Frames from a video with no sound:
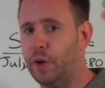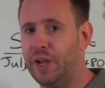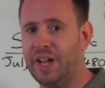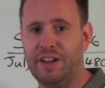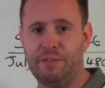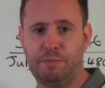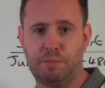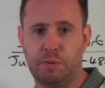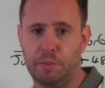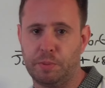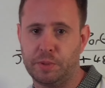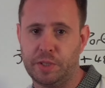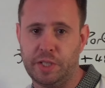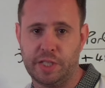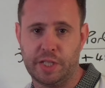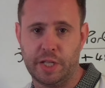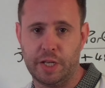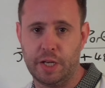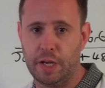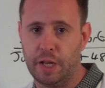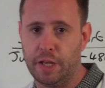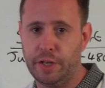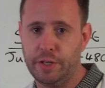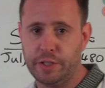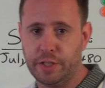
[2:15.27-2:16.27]
I have properties
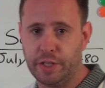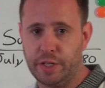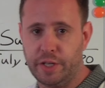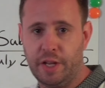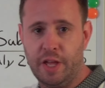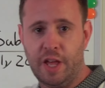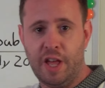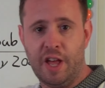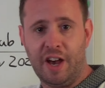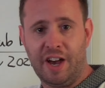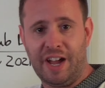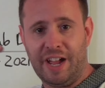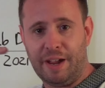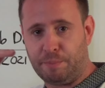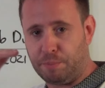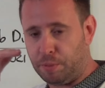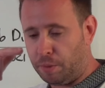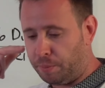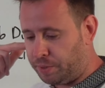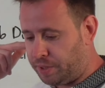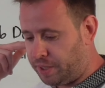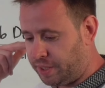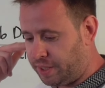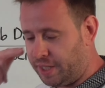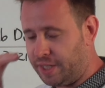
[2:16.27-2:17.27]
in London, I have
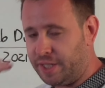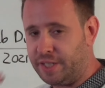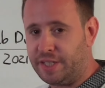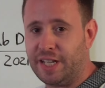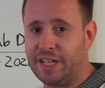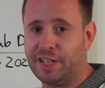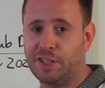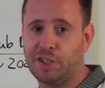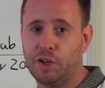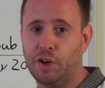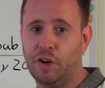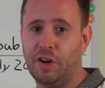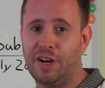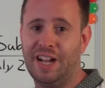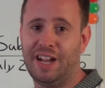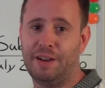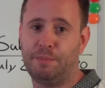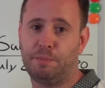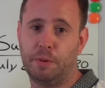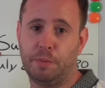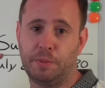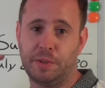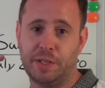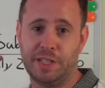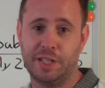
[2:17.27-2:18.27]
properties in Didcot, I
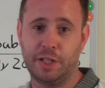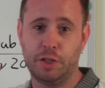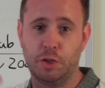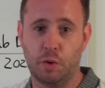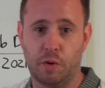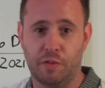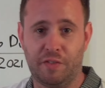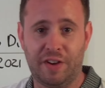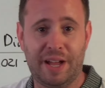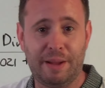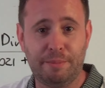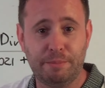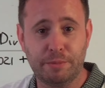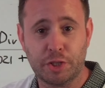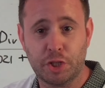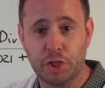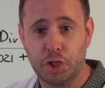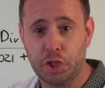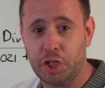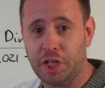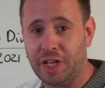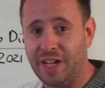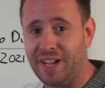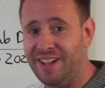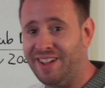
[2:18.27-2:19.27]
have properties in
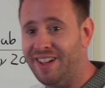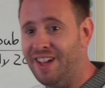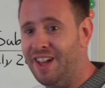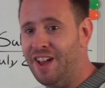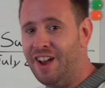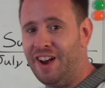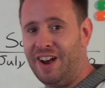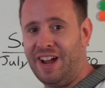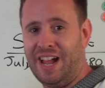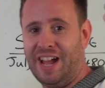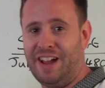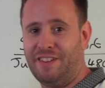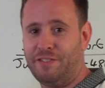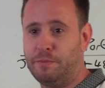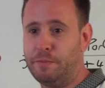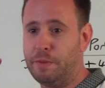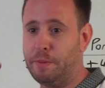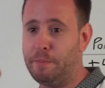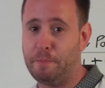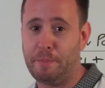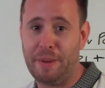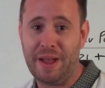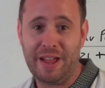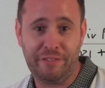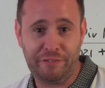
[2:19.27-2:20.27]
Northamptonshire, I have them
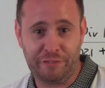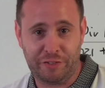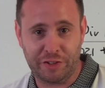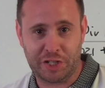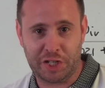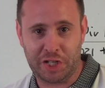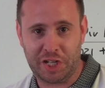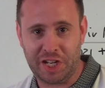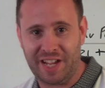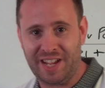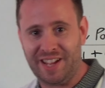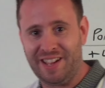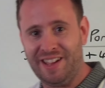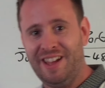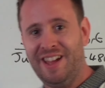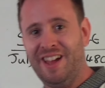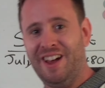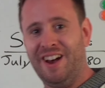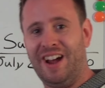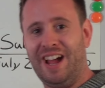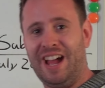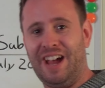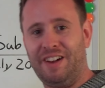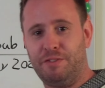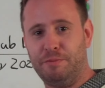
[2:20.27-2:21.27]
in Bedfordshire,
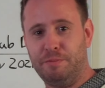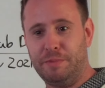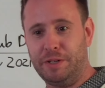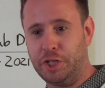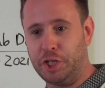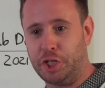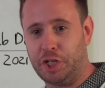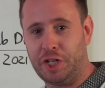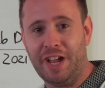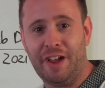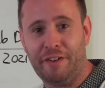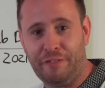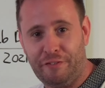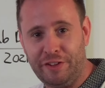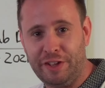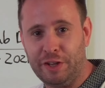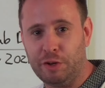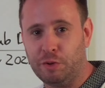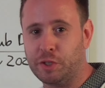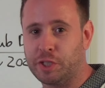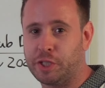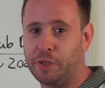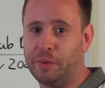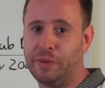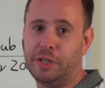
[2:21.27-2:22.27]
I have them in
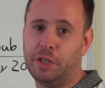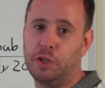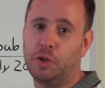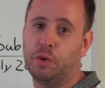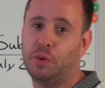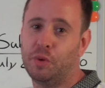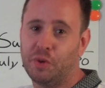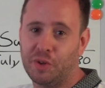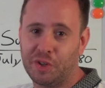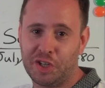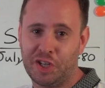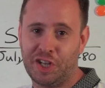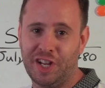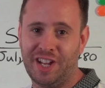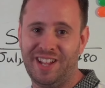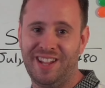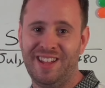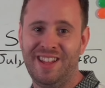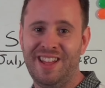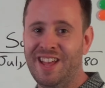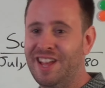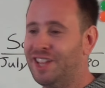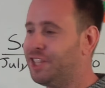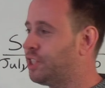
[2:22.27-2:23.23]
Sheffield, so in Yorkshire.